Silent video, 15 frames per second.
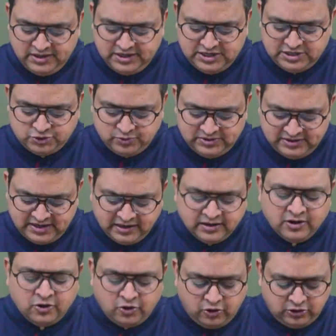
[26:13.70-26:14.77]
issue in
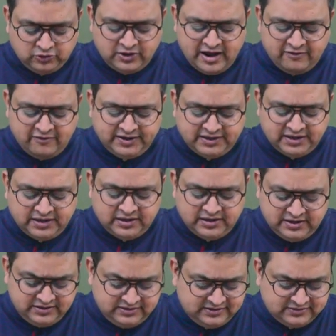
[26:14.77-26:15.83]
that. Although I have written
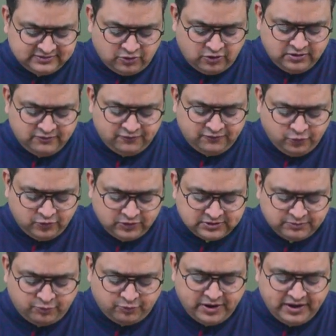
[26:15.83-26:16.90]
this on fourth
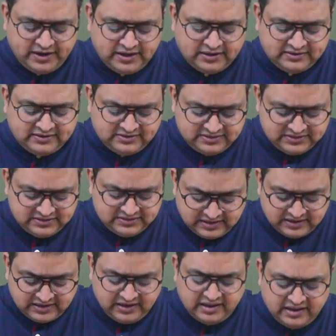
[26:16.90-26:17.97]
point, and then
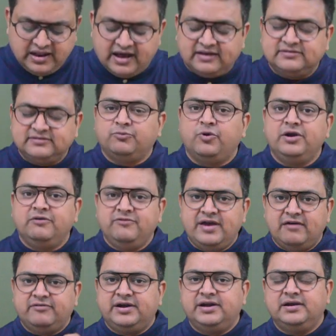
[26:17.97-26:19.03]
in last point we
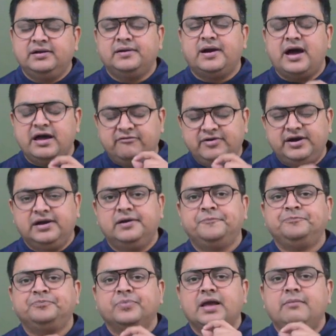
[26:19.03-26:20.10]
have written, I have
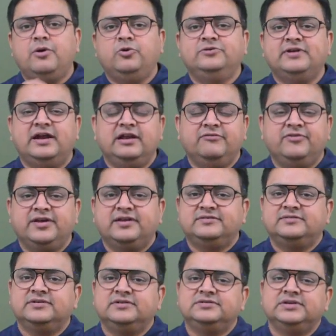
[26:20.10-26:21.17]
written about scientific
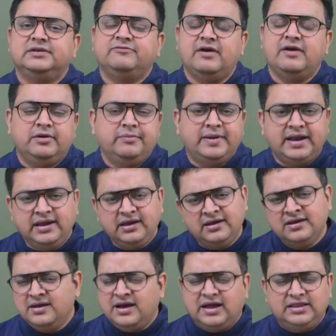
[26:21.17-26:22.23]
research and family planning.
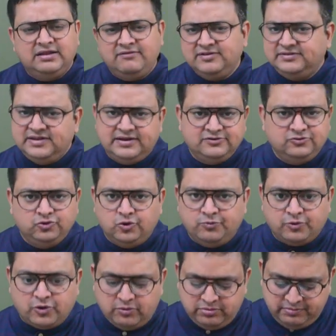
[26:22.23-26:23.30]
Otherwise, there is no
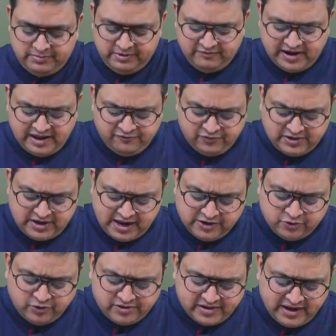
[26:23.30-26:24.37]
problem. Even I
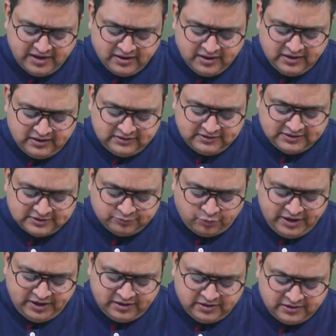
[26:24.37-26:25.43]
could write this
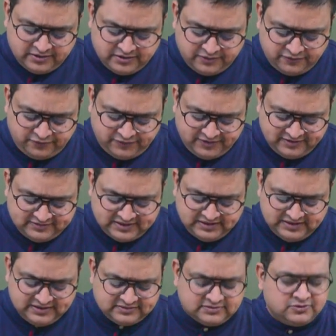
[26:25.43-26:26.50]
point first and
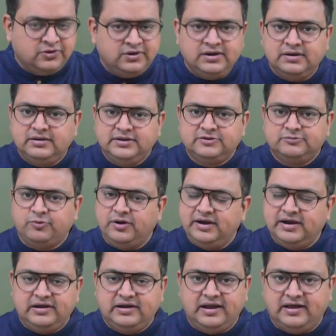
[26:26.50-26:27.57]
this point
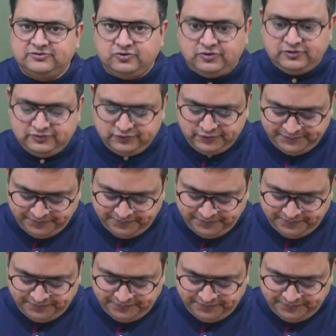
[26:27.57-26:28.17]
at last also.